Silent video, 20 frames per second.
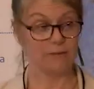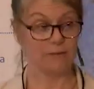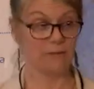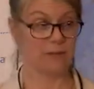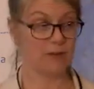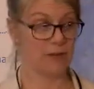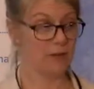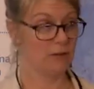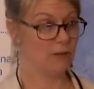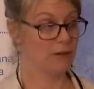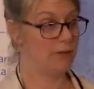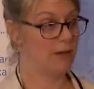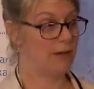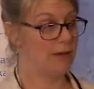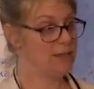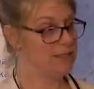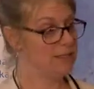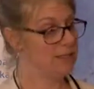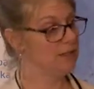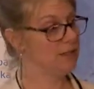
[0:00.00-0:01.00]
The
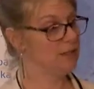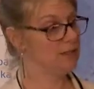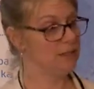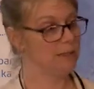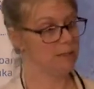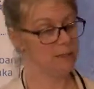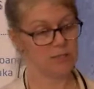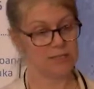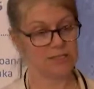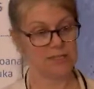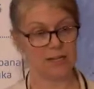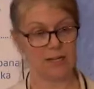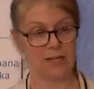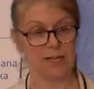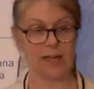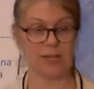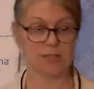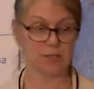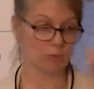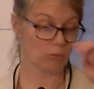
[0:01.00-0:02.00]
idea that limit setting
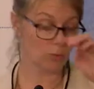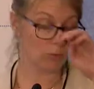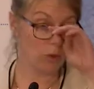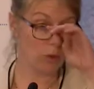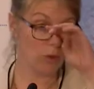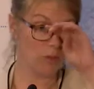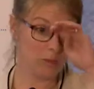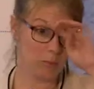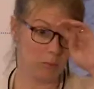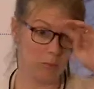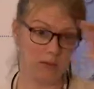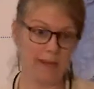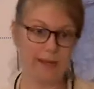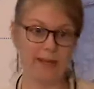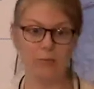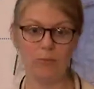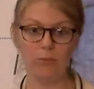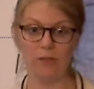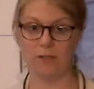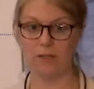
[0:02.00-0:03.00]
has a role to
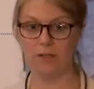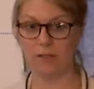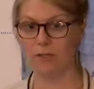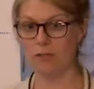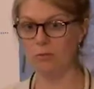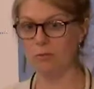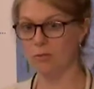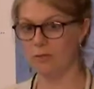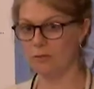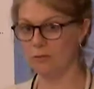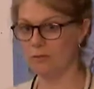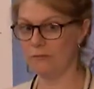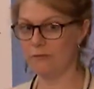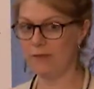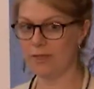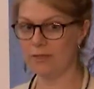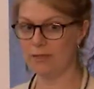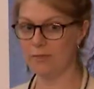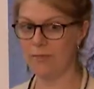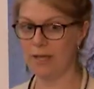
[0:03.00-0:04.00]
play within cumulative
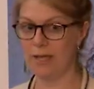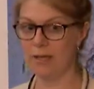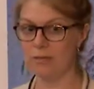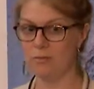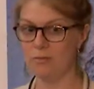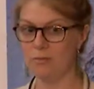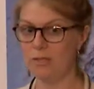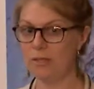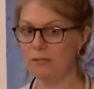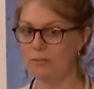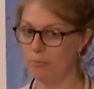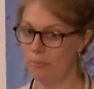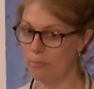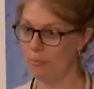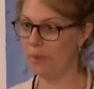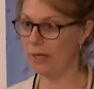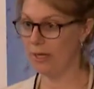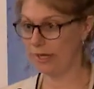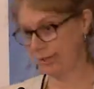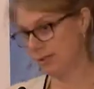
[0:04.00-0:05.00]
effects management,
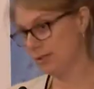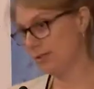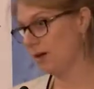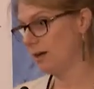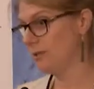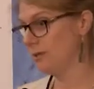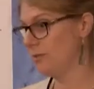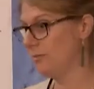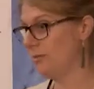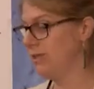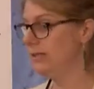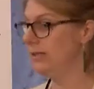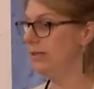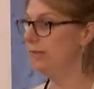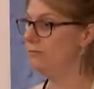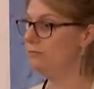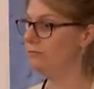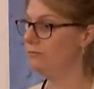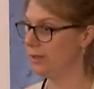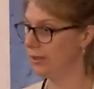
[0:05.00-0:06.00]
but it's got to be
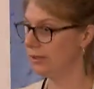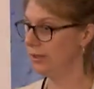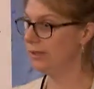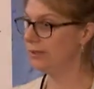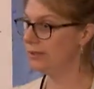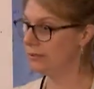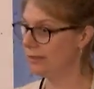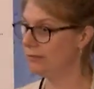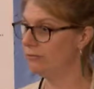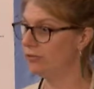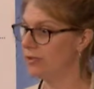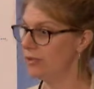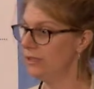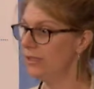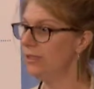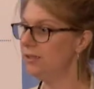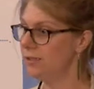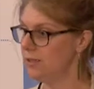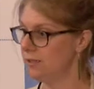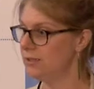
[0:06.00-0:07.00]
done very
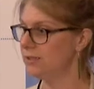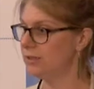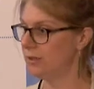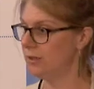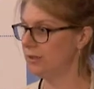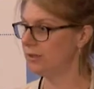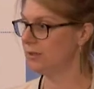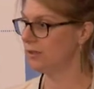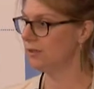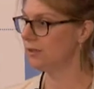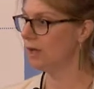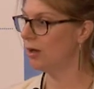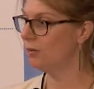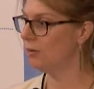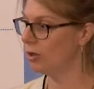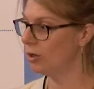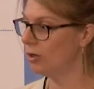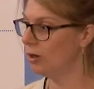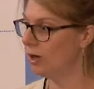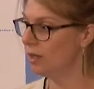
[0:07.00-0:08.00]
cleverly, is something that's come
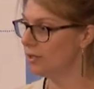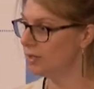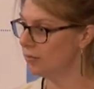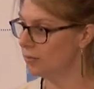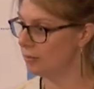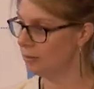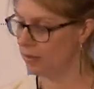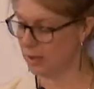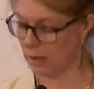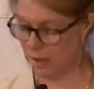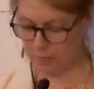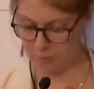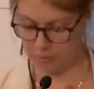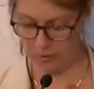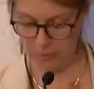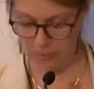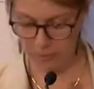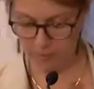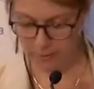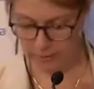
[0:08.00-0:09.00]
across from a lot of
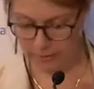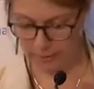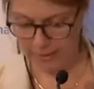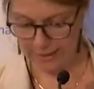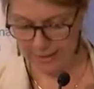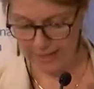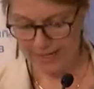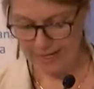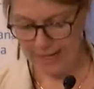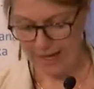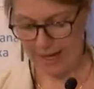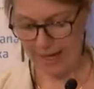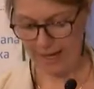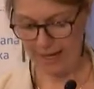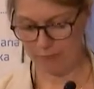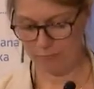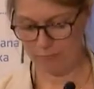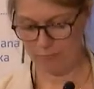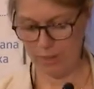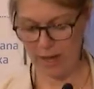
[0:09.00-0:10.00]
people.
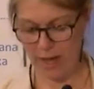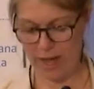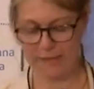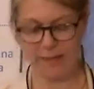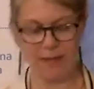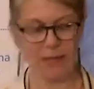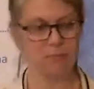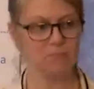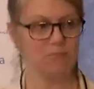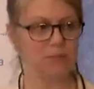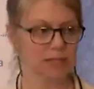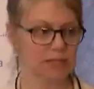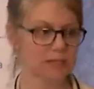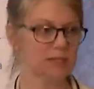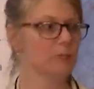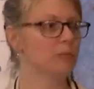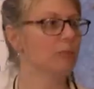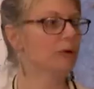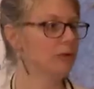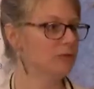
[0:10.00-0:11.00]
And that
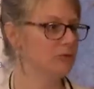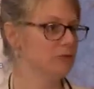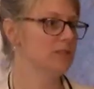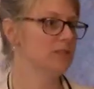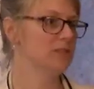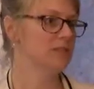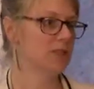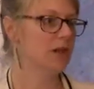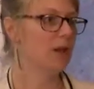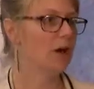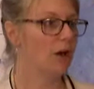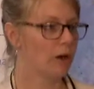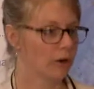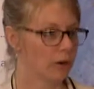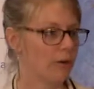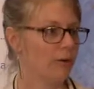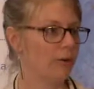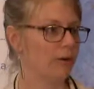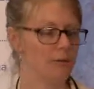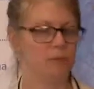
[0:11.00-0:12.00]
mixed approaches are
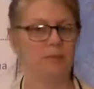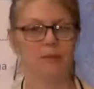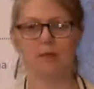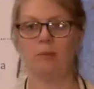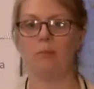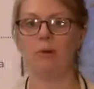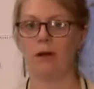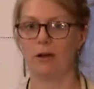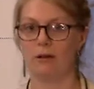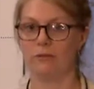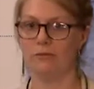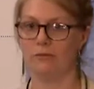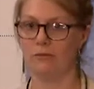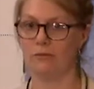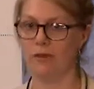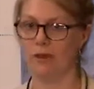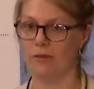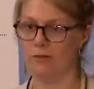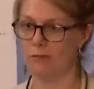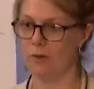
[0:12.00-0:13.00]
going to be a part
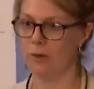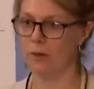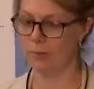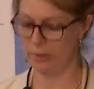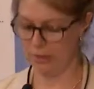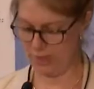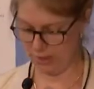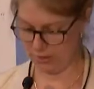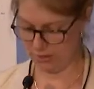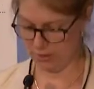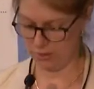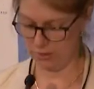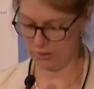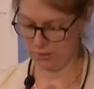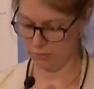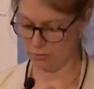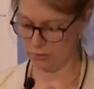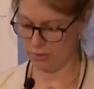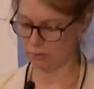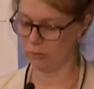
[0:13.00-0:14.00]
of what we need to
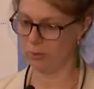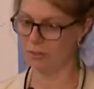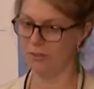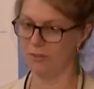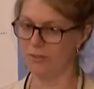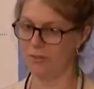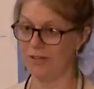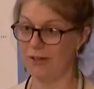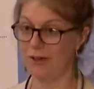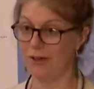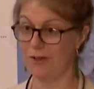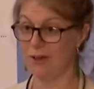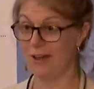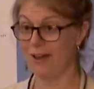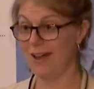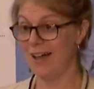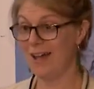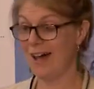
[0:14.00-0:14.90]
do to roll this out.